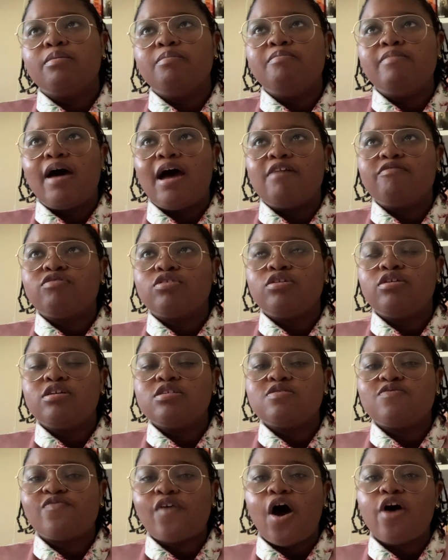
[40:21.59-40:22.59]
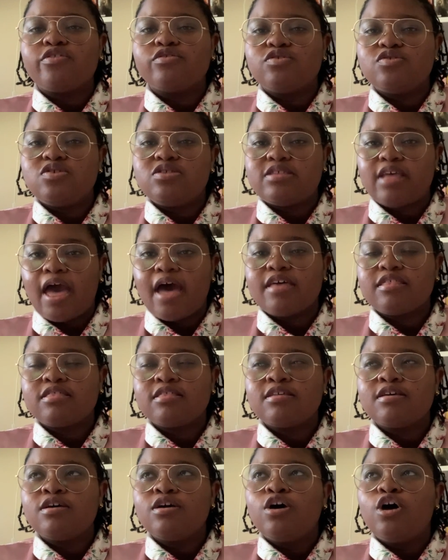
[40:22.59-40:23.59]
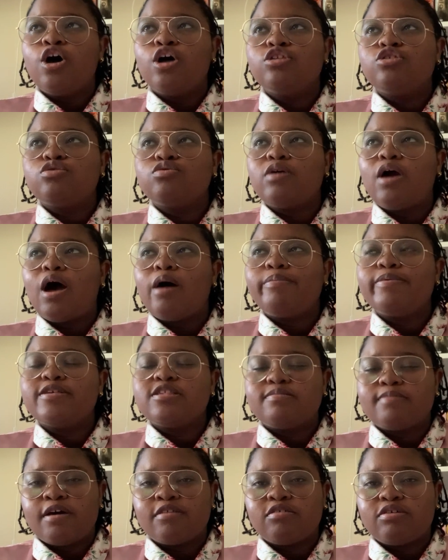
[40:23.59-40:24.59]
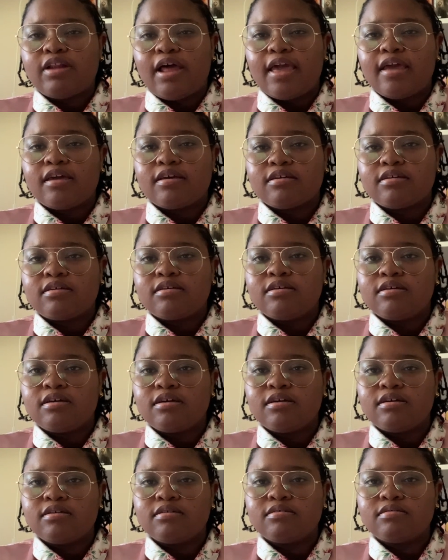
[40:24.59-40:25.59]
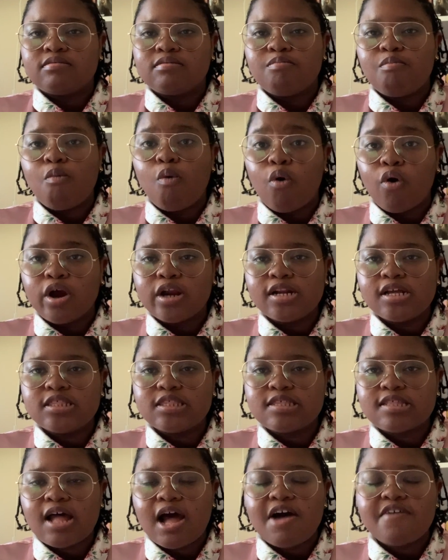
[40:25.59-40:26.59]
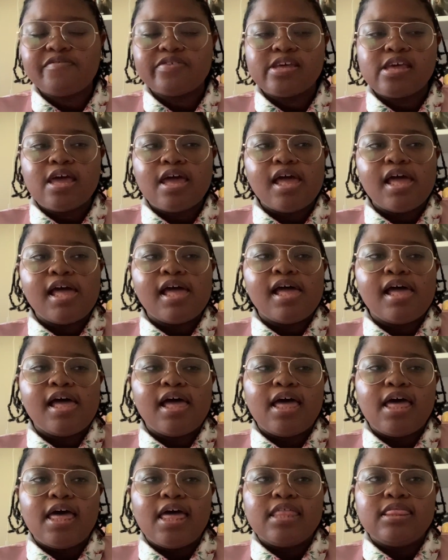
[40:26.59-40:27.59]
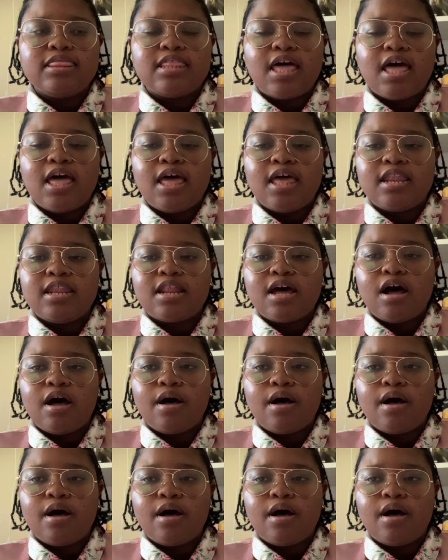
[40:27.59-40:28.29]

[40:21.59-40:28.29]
after his father's death to help his mother like mourn and stuff, and then